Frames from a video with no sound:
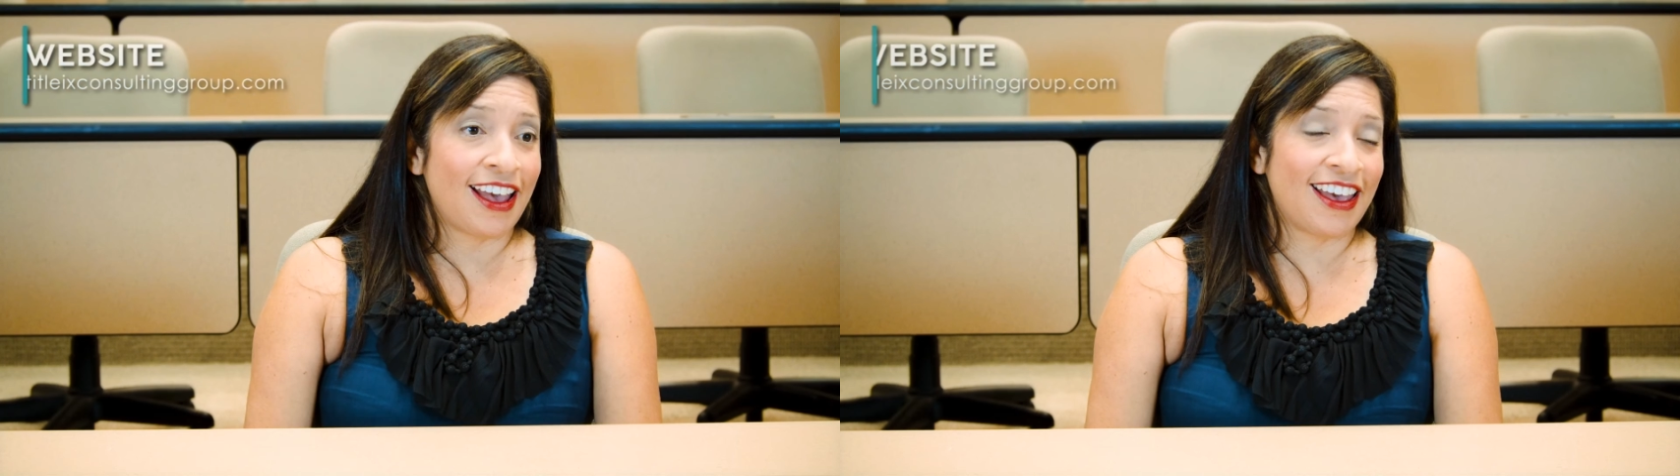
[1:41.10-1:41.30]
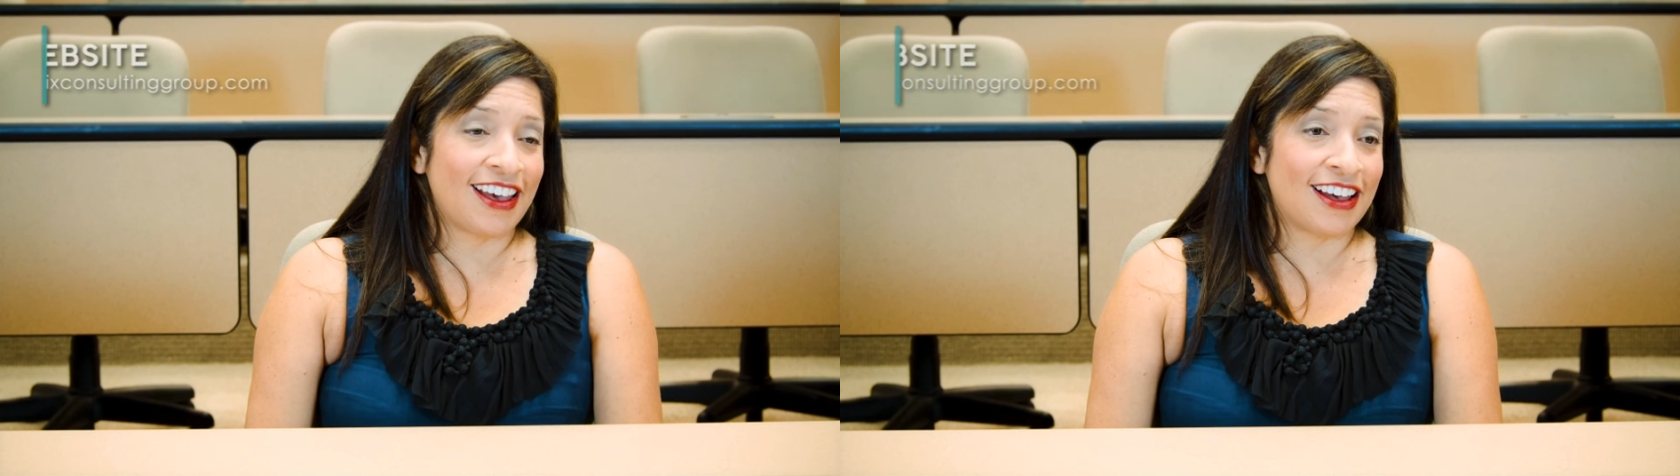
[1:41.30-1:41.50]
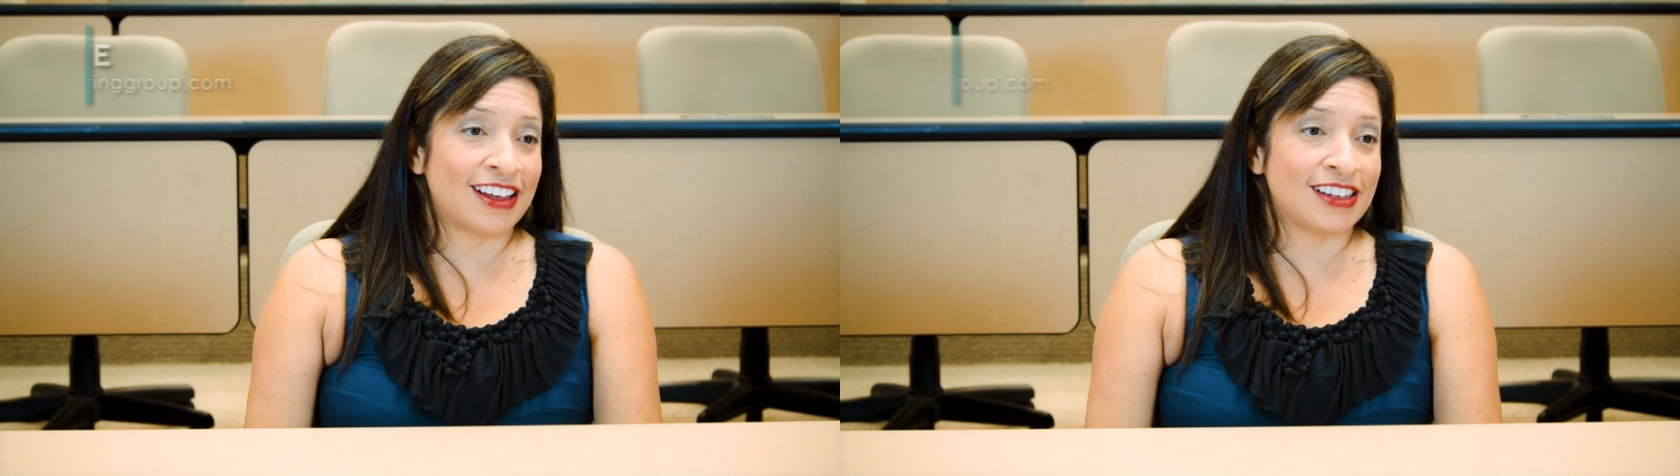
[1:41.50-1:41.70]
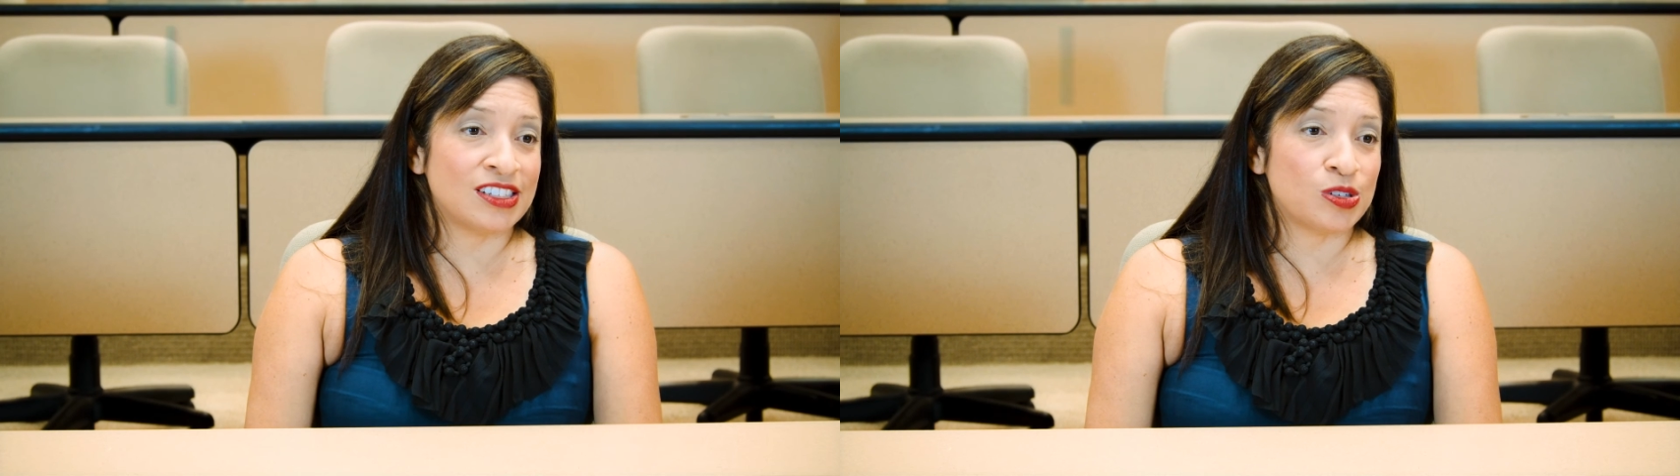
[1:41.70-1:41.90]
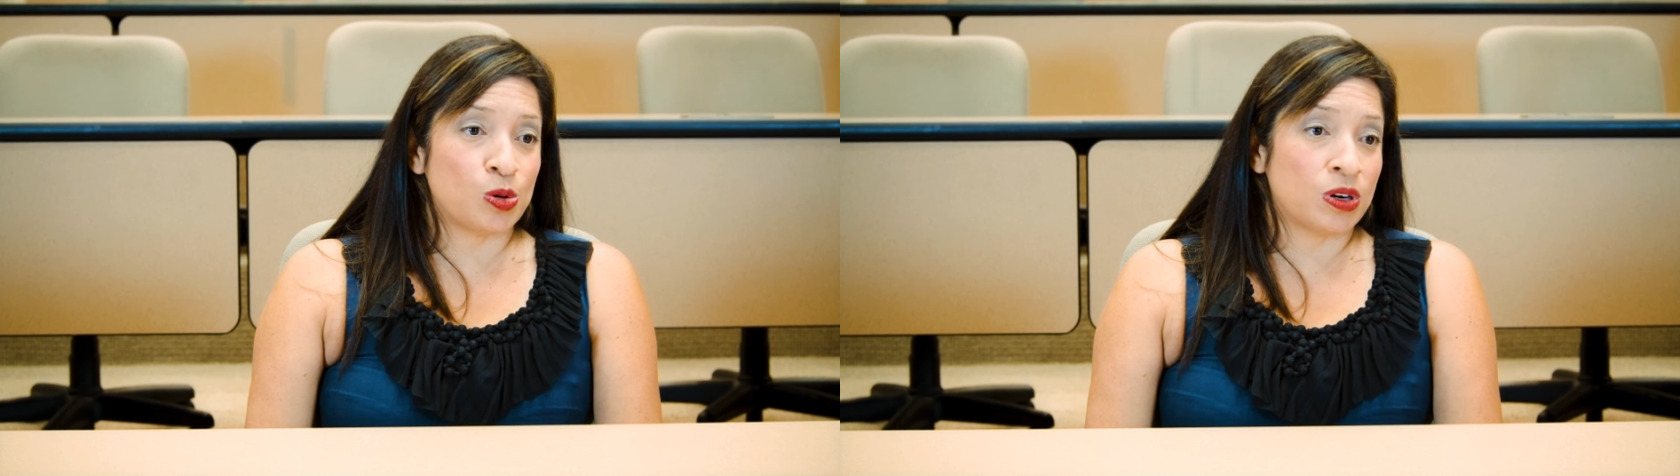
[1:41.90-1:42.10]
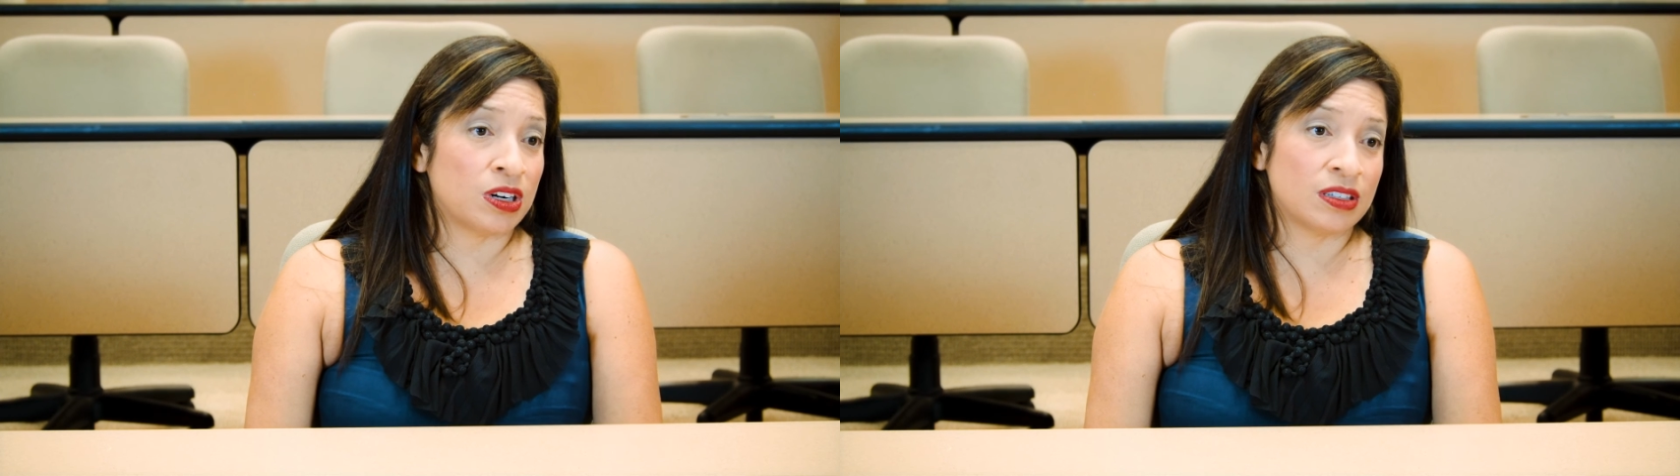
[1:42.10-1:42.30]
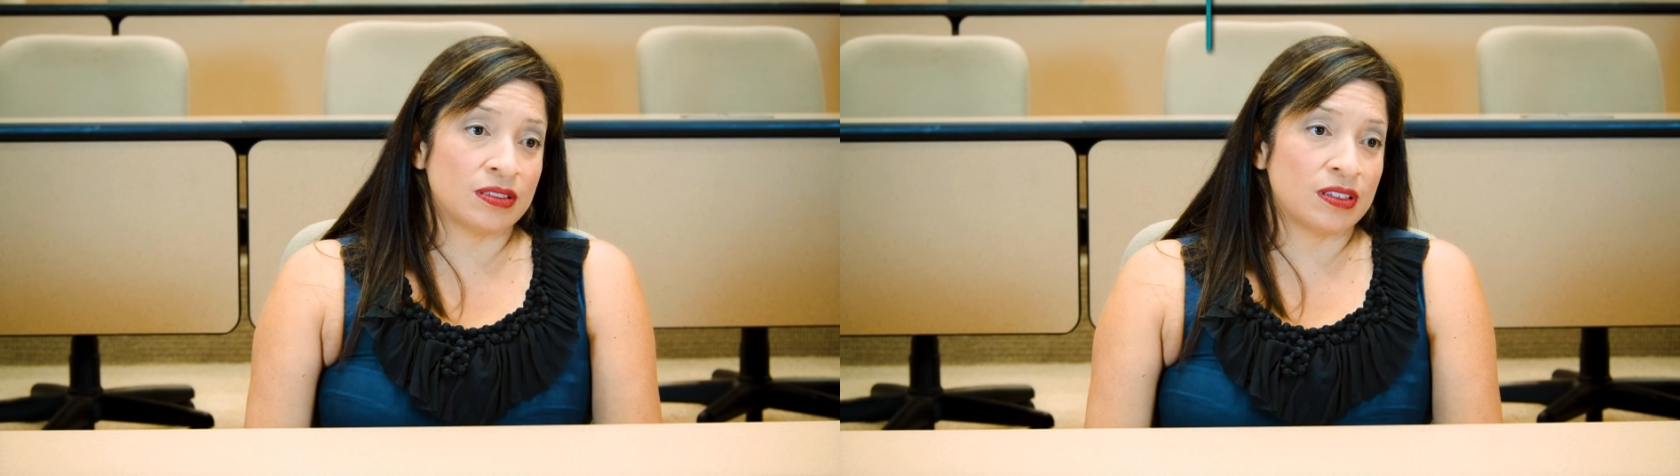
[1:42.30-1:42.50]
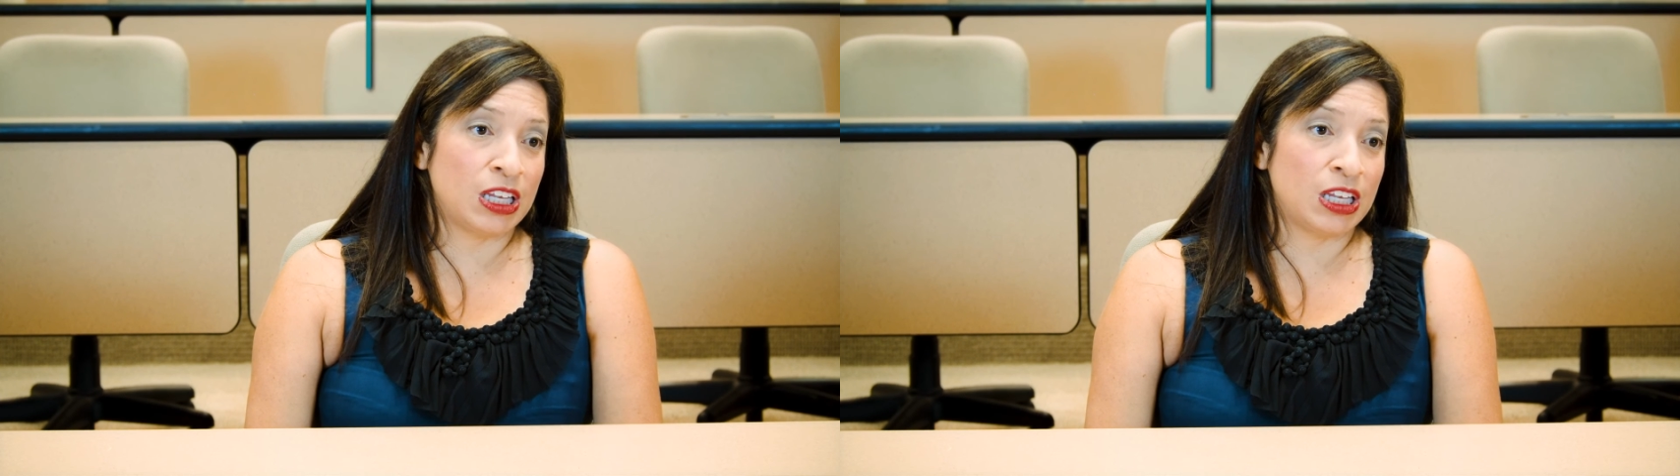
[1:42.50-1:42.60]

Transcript: and or